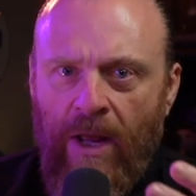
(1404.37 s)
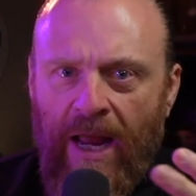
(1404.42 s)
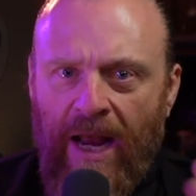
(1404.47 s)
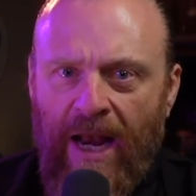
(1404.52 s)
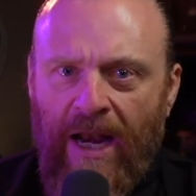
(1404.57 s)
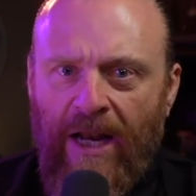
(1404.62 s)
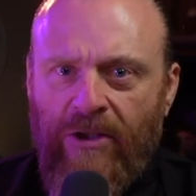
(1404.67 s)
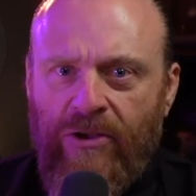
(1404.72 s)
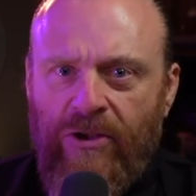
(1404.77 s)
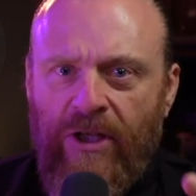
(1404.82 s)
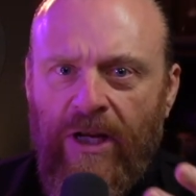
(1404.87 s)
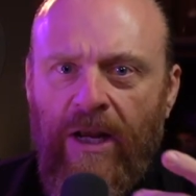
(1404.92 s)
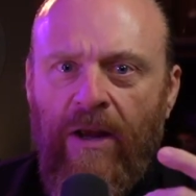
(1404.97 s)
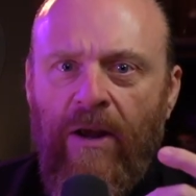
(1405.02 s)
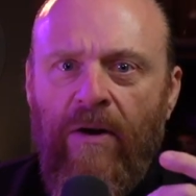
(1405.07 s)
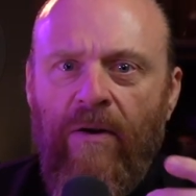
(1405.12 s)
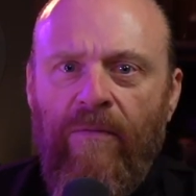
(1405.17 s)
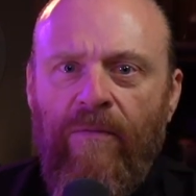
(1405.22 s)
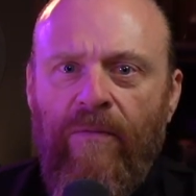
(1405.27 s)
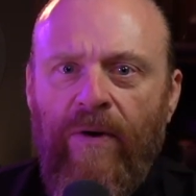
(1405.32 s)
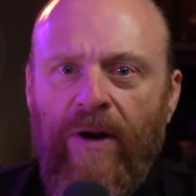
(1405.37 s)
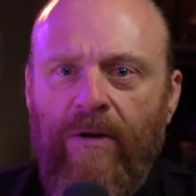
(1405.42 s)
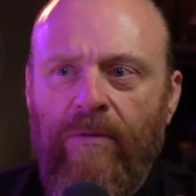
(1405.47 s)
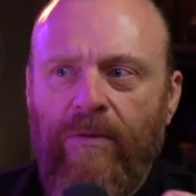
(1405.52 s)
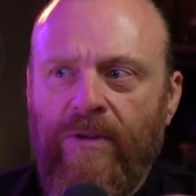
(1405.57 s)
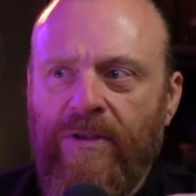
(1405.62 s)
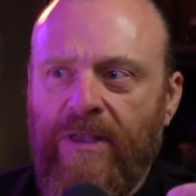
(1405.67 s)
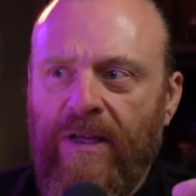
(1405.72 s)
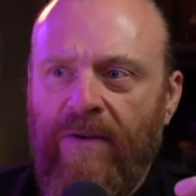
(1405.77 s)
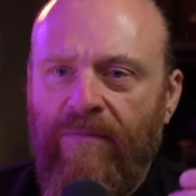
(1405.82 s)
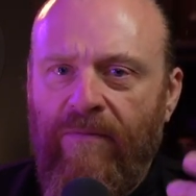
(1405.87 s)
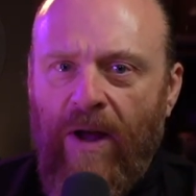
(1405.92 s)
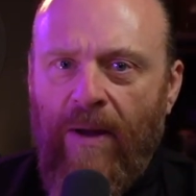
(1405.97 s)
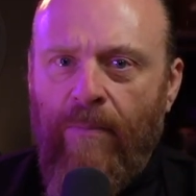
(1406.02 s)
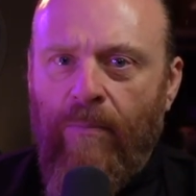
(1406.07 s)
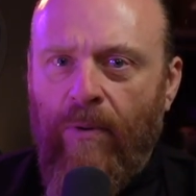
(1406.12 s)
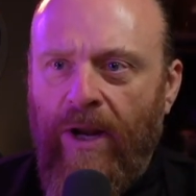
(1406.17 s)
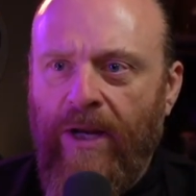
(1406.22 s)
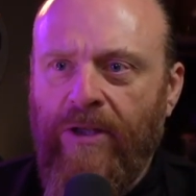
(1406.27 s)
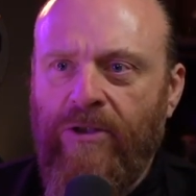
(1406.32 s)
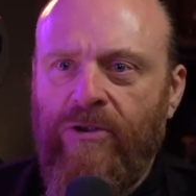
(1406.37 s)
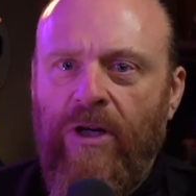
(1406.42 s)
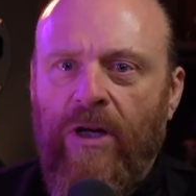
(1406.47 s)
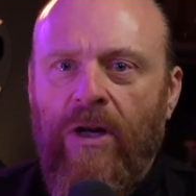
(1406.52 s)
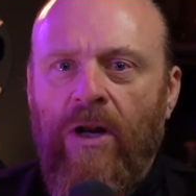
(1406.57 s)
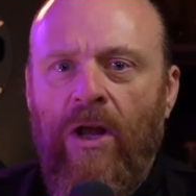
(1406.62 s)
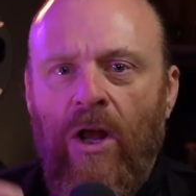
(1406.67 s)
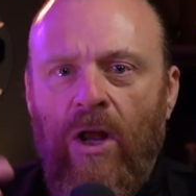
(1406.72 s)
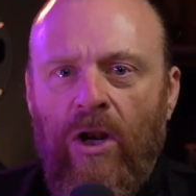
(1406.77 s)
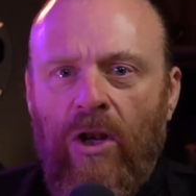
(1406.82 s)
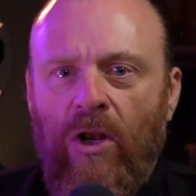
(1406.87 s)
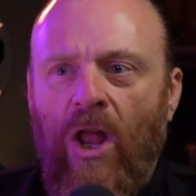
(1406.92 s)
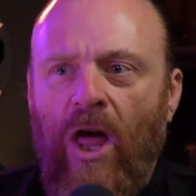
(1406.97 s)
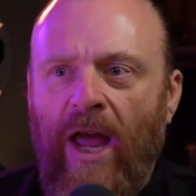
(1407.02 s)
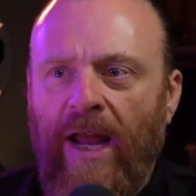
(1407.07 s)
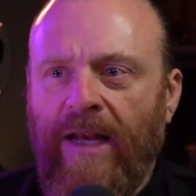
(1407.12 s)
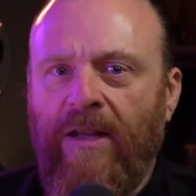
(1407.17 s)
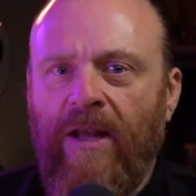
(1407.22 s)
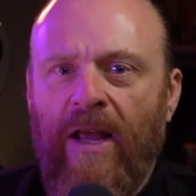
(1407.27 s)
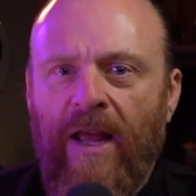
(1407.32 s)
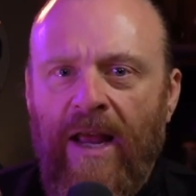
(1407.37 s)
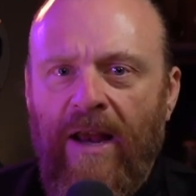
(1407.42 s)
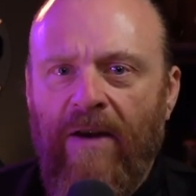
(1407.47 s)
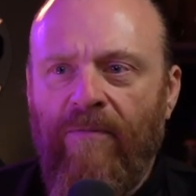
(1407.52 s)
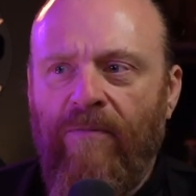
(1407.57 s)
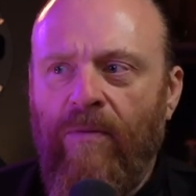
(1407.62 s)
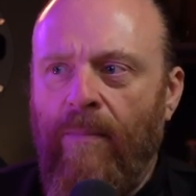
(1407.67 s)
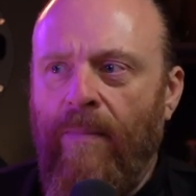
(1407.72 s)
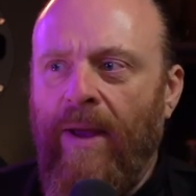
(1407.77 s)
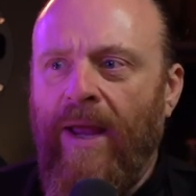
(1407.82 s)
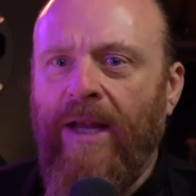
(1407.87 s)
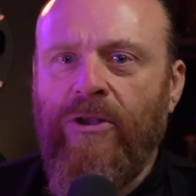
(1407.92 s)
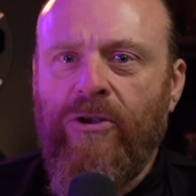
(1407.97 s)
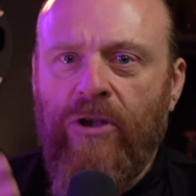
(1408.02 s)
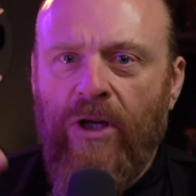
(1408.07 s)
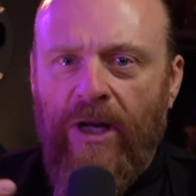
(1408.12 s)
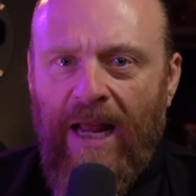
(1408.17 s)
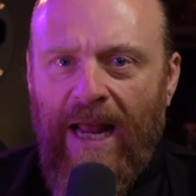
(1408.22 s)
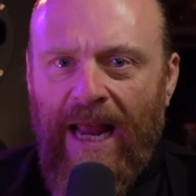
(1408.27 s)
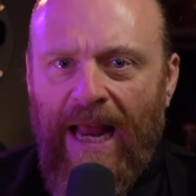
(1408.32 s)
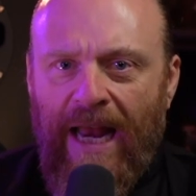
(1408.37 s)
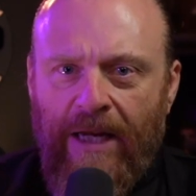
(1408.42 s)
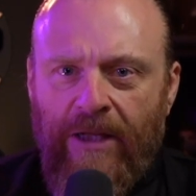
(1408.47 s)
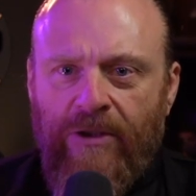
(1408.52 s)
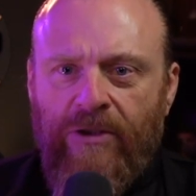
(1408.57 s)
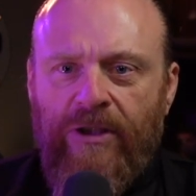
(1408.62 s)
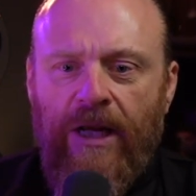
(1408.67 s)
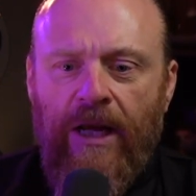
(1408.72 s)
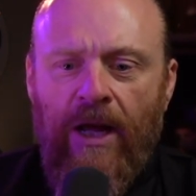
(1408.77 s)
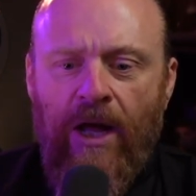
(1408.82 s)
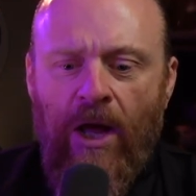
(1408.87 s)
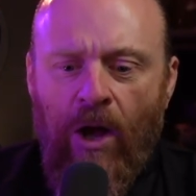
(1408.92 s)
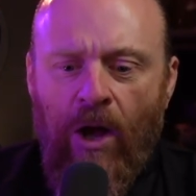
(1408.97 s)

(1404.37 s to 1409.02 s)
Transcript: Energy, frequency, vibration, light, information, energy